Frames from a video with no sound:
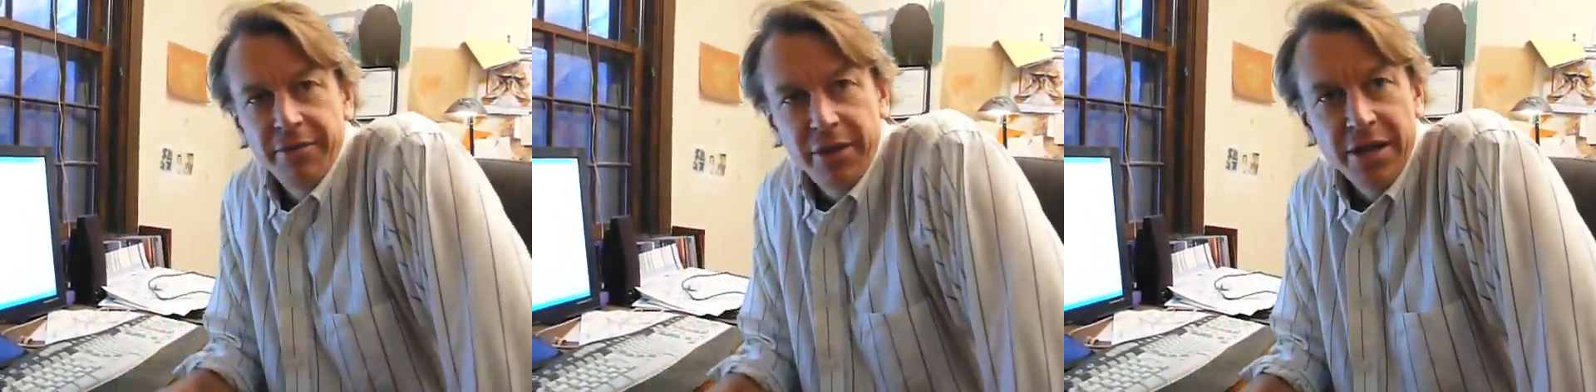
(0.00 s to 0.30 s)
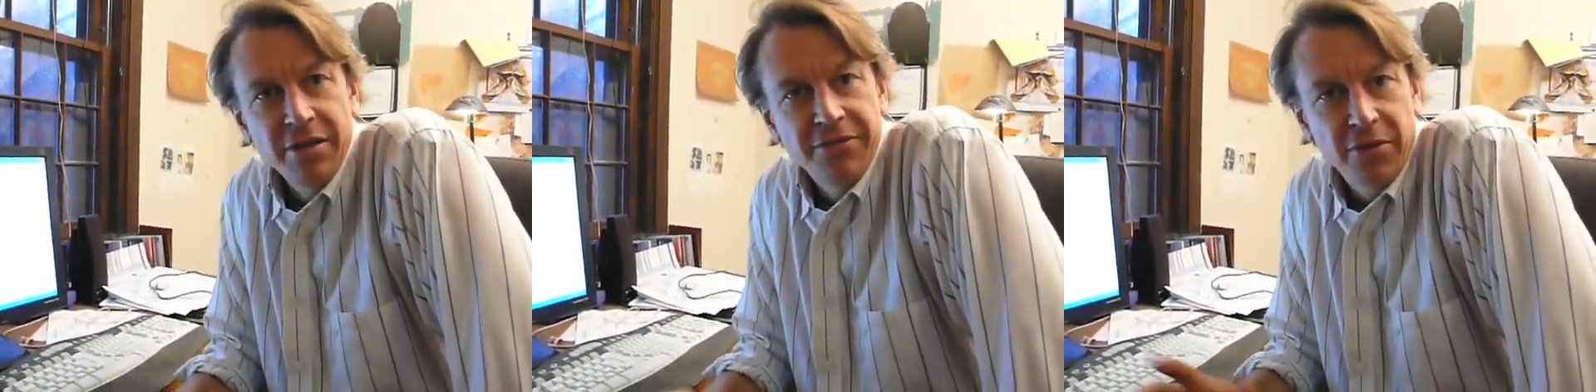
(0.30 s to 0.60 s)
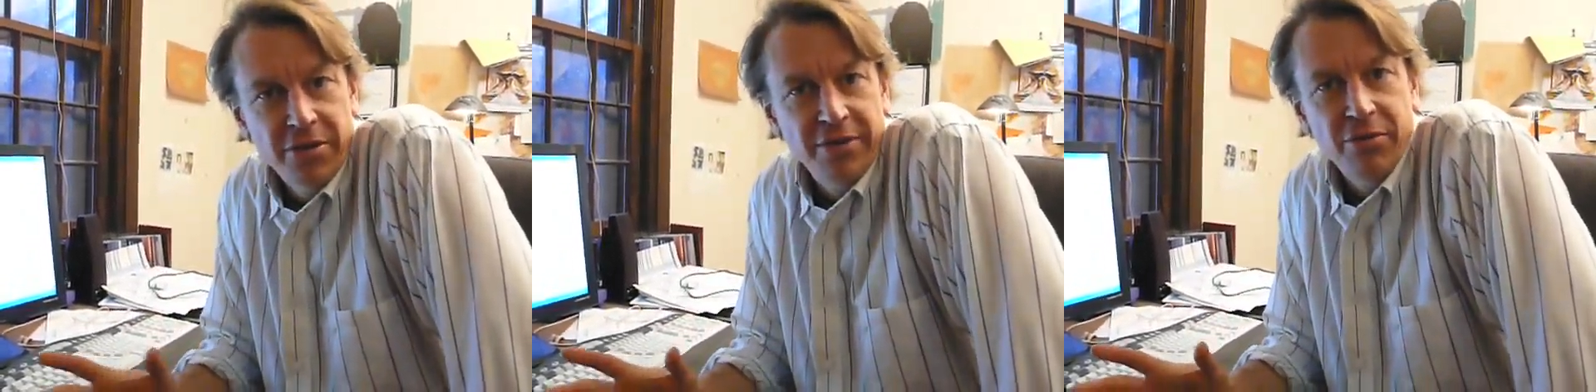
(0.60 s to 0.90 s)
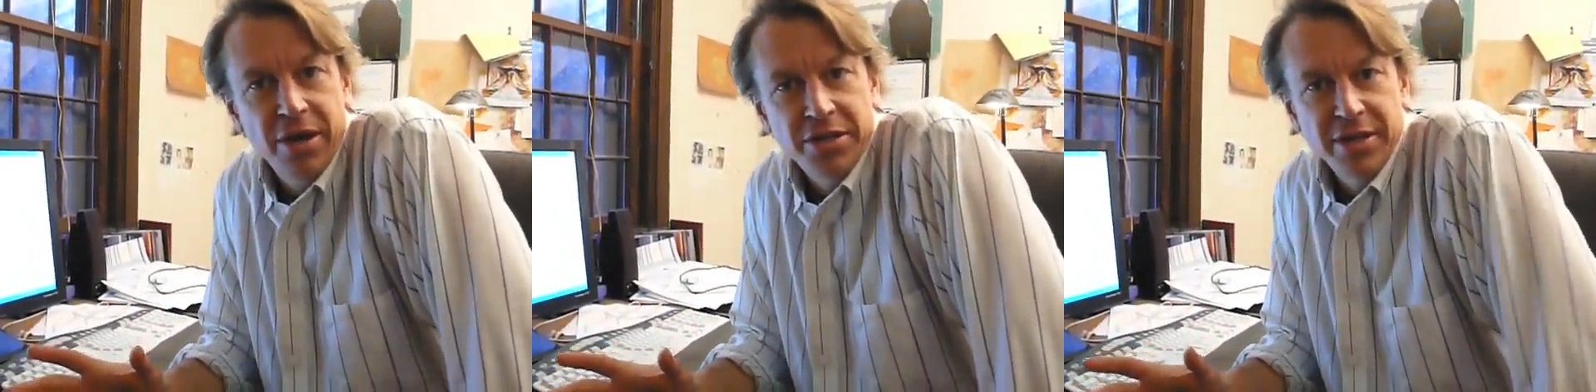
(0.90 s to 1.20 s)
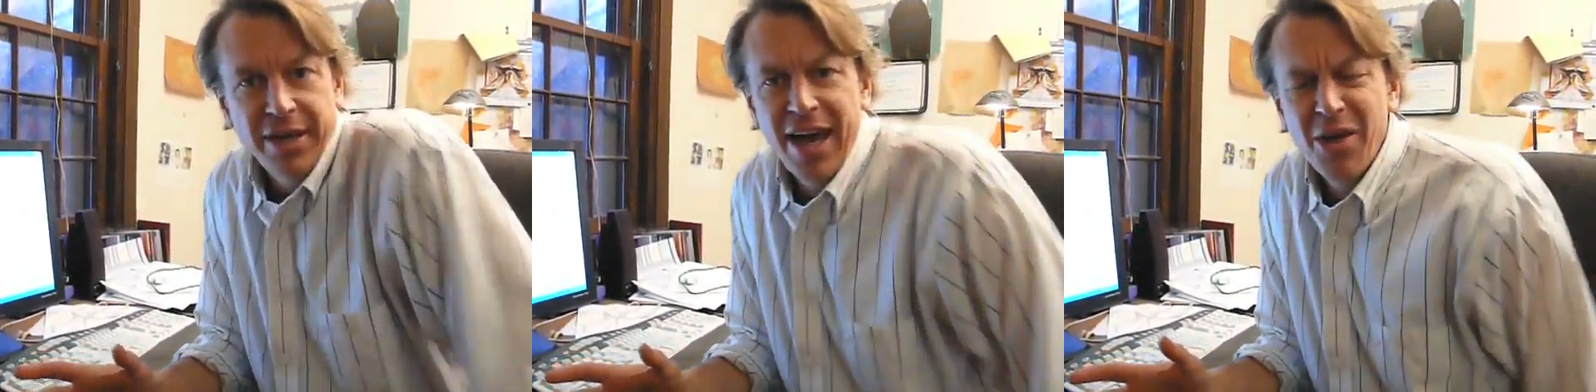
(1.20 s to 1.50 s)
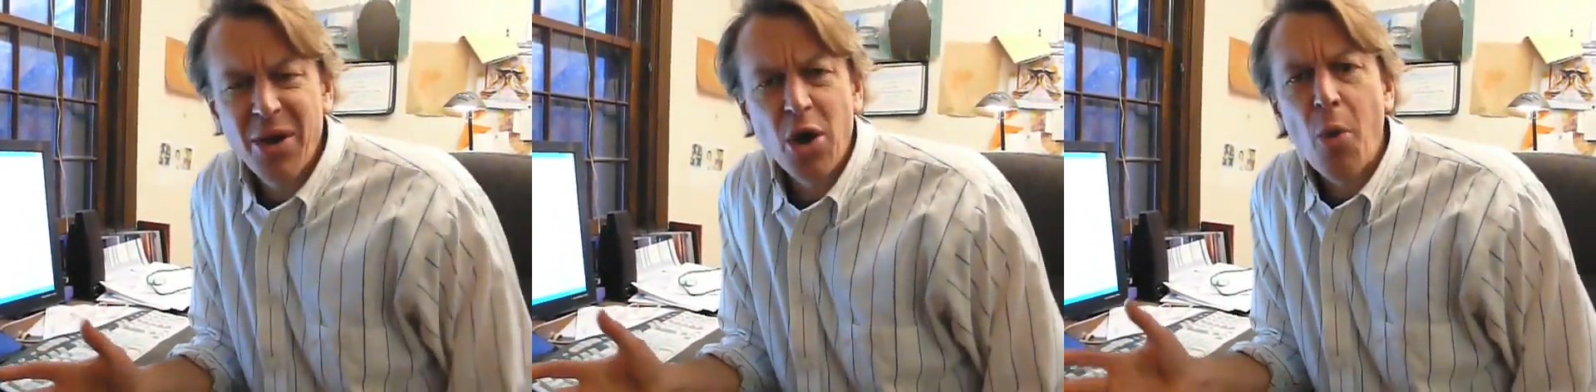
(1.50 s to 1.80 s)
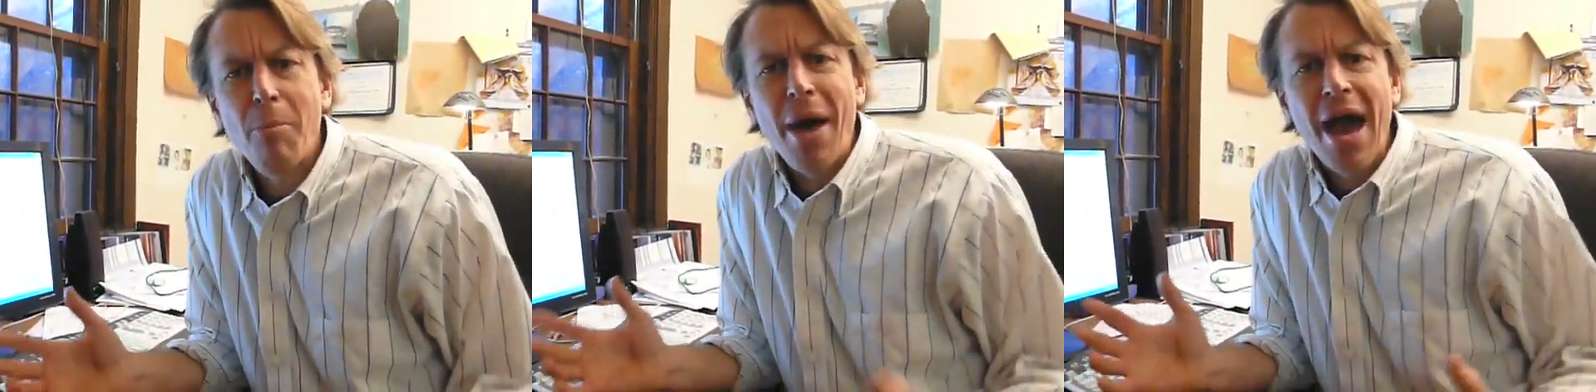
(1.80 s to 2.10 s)
lots of folks have questions like, how do I go
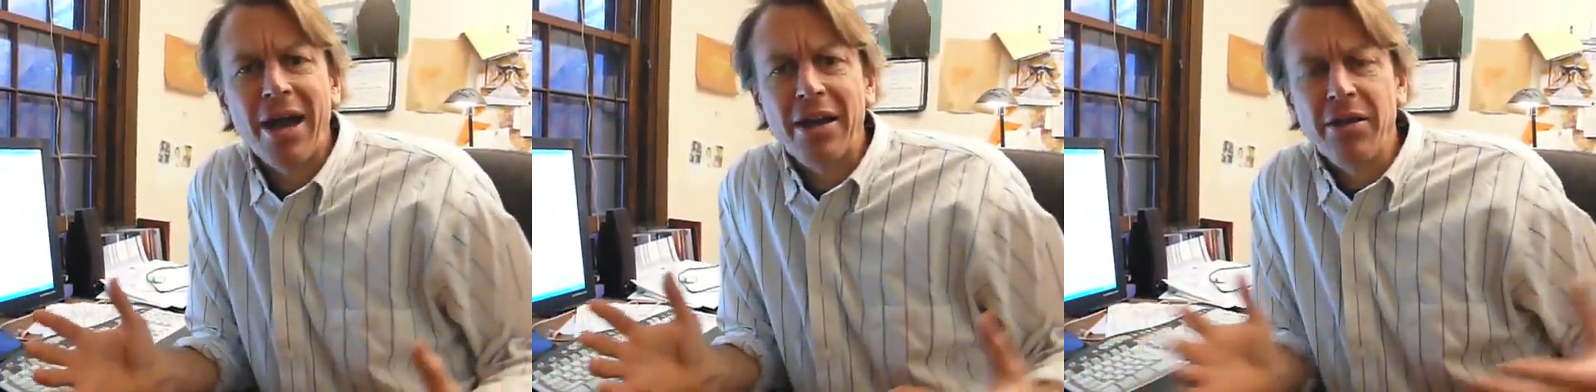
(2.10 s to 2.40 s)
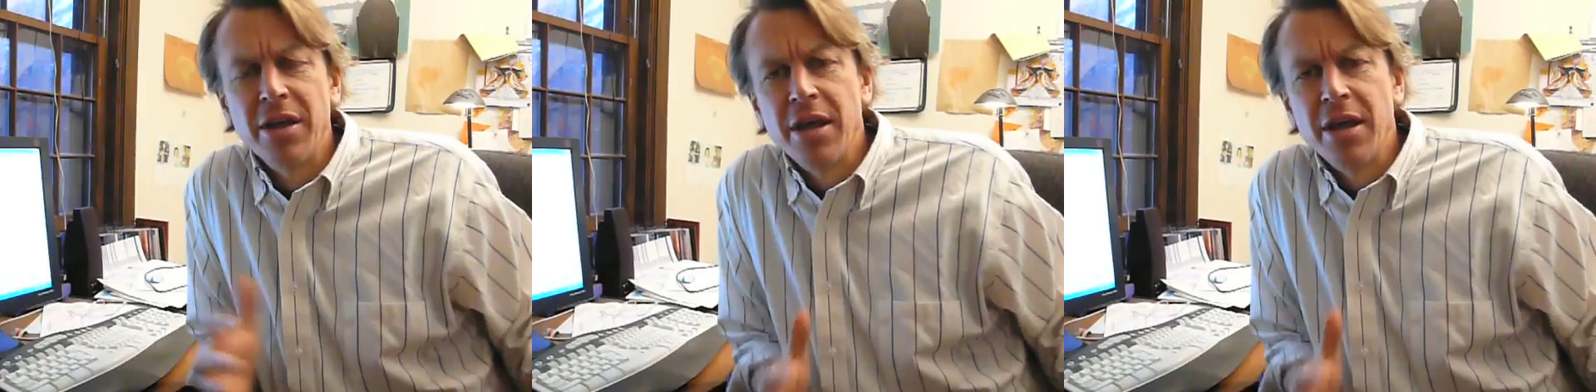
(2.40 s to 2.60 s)
back and...